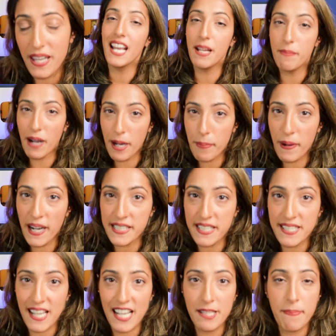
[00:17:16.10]
In my practice,
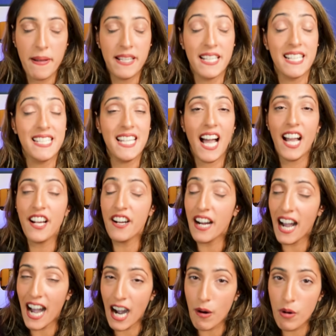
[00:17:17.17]
I spend an entire
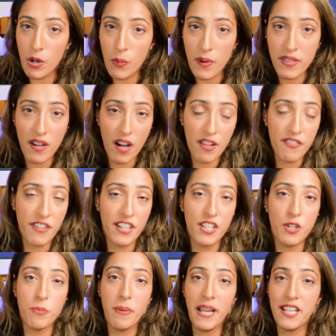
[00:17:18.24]
hour with all of our
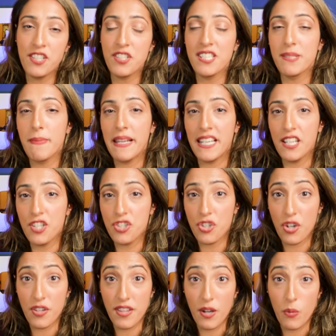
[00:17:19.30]
new patients, making sure
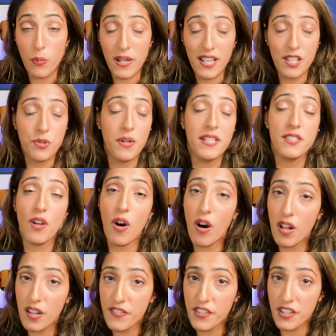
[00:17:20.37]
that we address
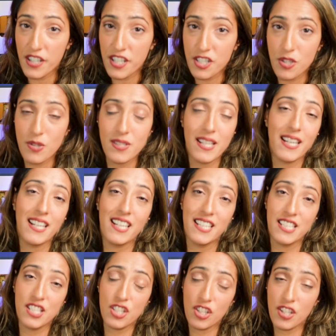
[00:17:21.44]
all of your issues and
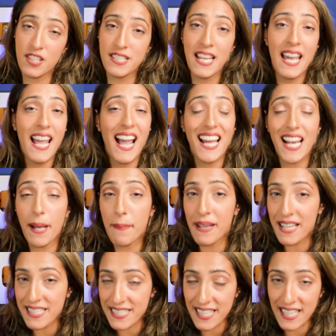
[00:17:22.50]
concerns, and I'm
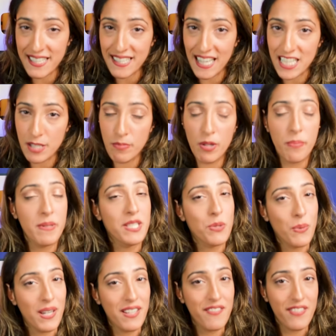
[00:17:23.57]
easily accessible
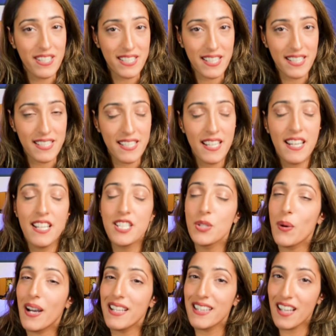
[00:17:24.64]
between visits. So
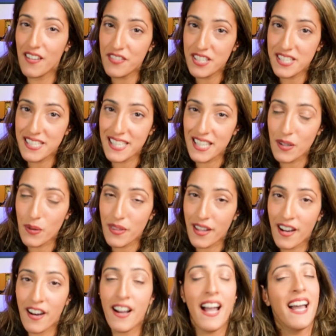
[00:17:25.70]
I'd love to see you
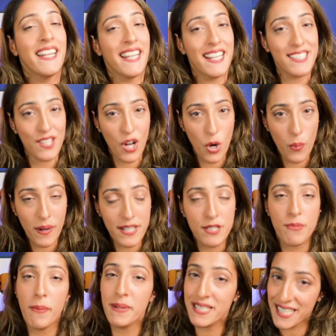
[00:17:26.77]
there. And as always,
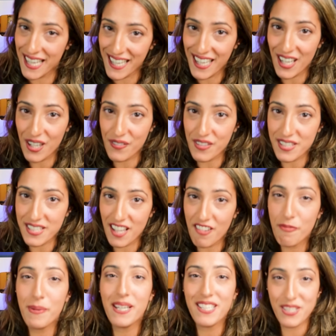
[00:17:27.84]
remember to take care of yourself
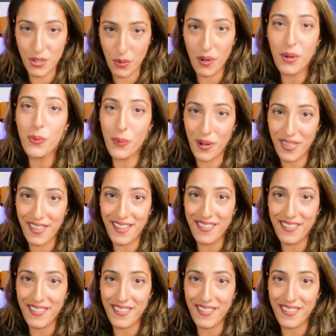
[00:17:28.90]
because you're worth it.